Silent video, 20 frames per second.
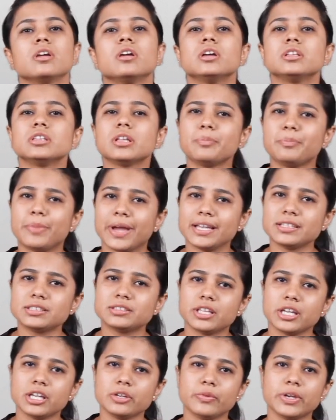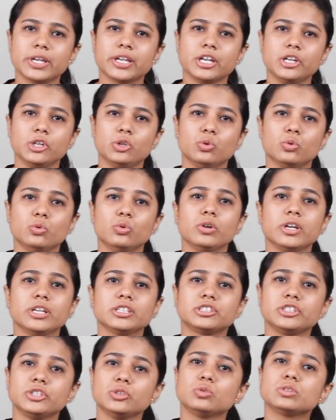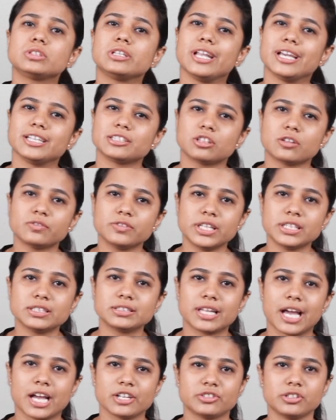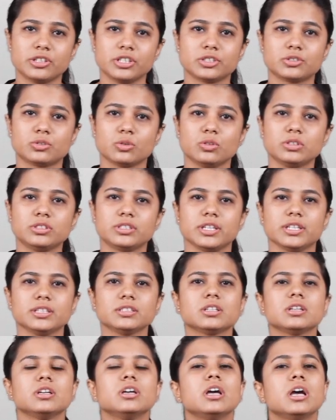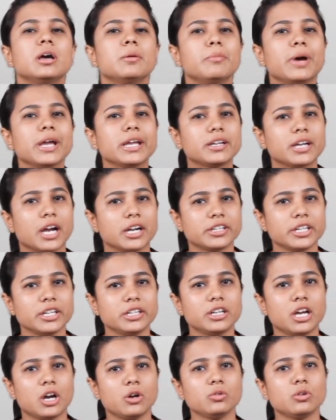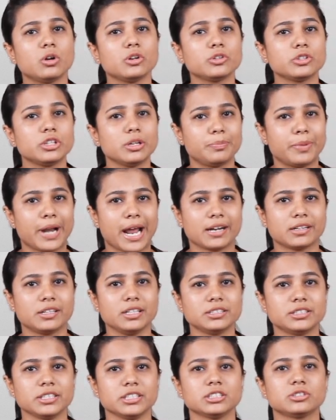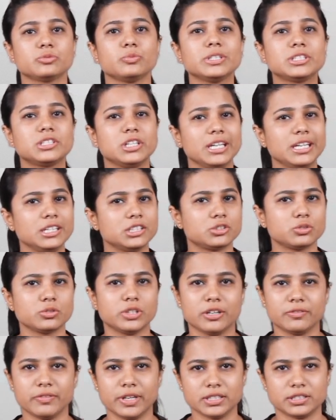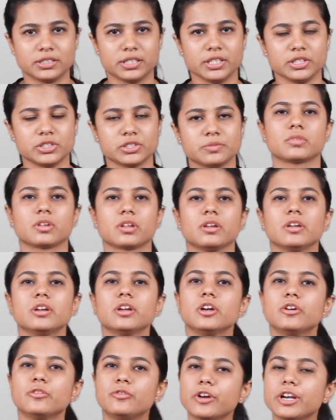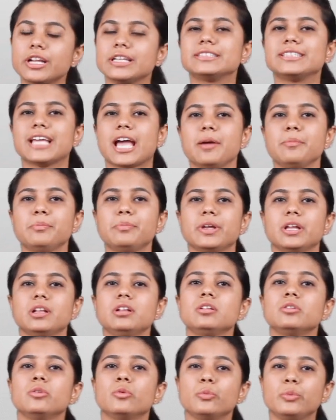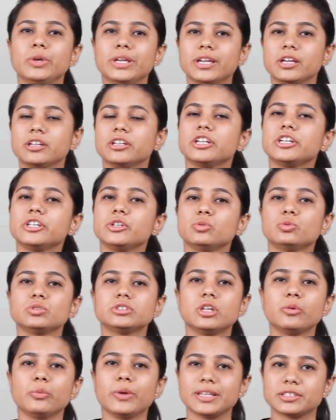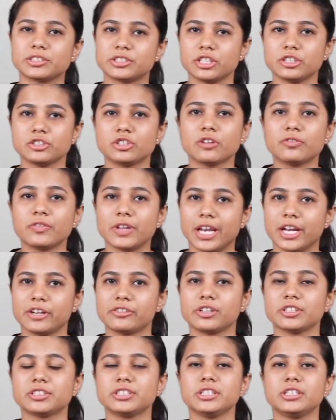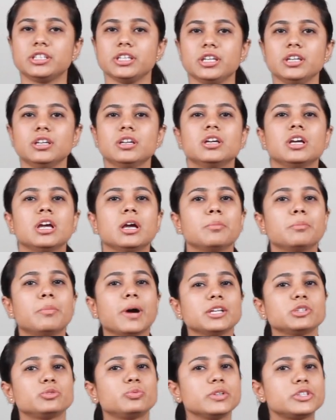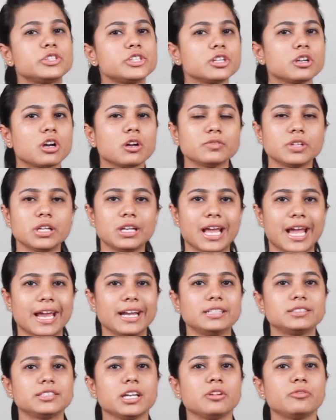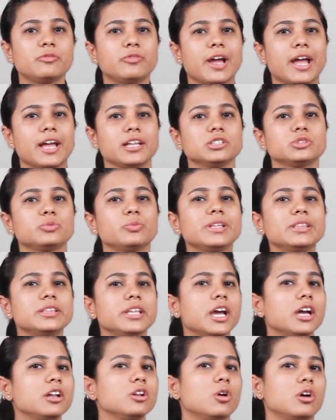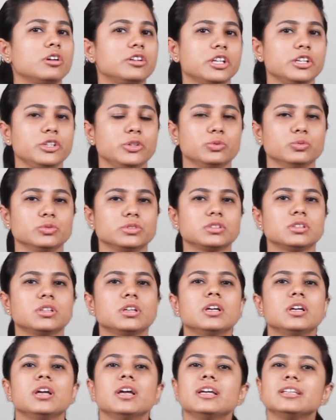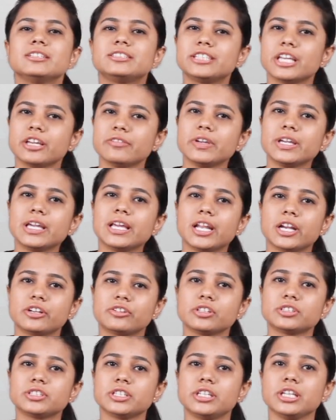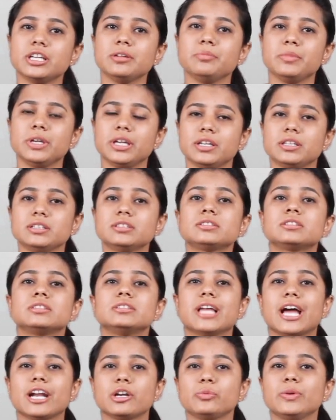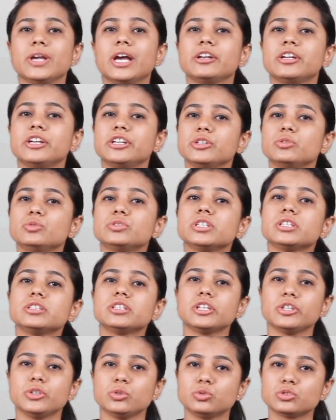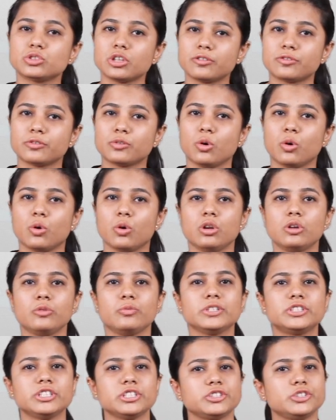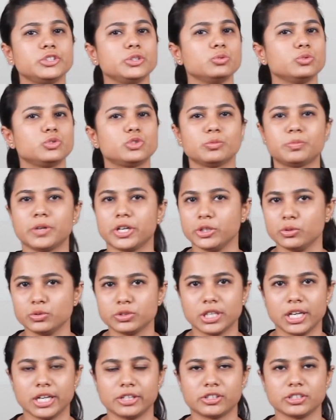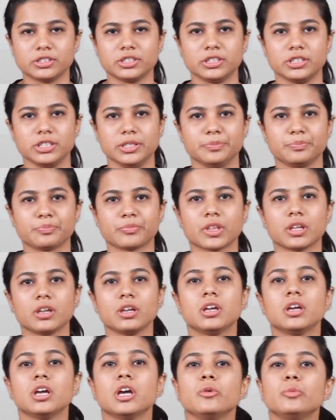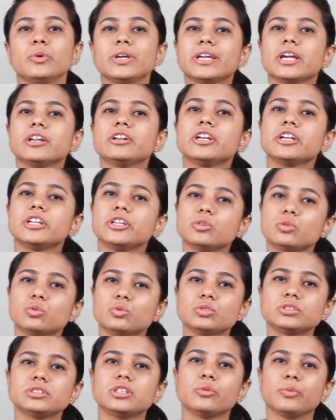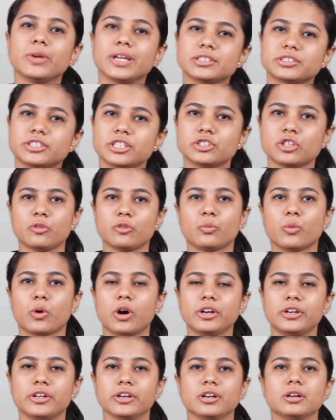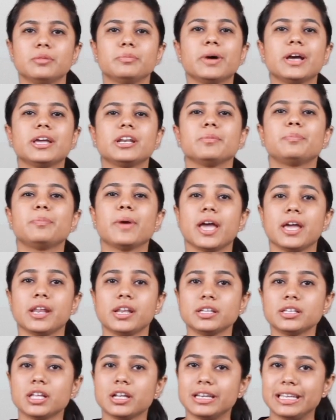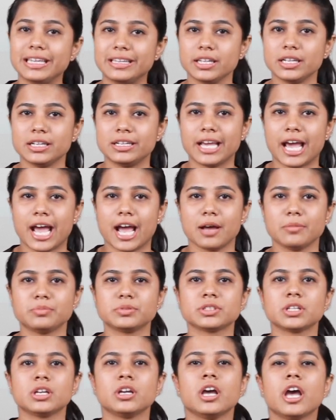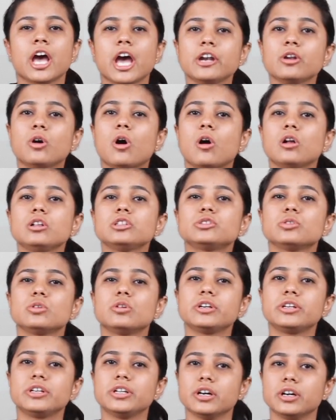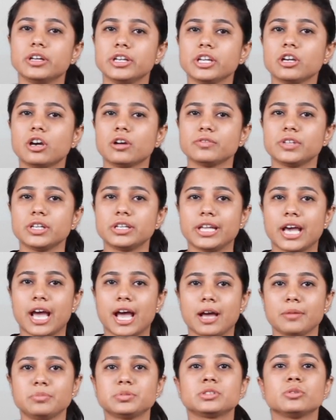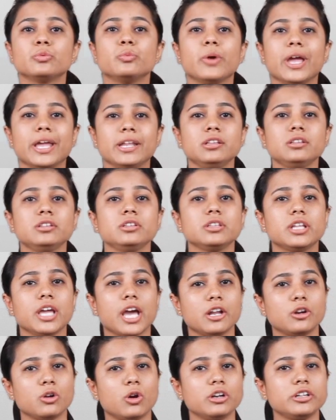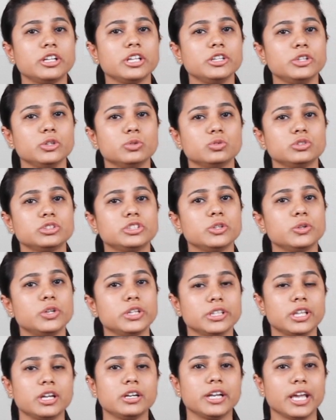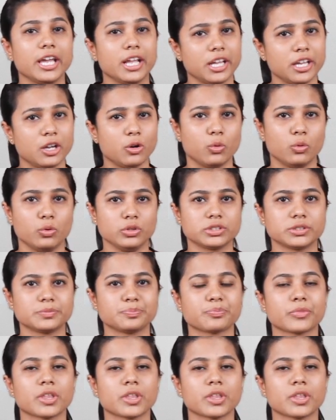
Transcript: The best thing we can do is use less of these natural resources by cutting down onto the practices which leads to their wastage. For example, we can reduce the wastage of electricity by switching off the lights and fans when they are not in use. Saving electricity means that we are reducing the use of coal which is used to produce electricity. We can reduce the wastage water by repairing the leaking taps and also turning off the taps when they are not in use during the daily course.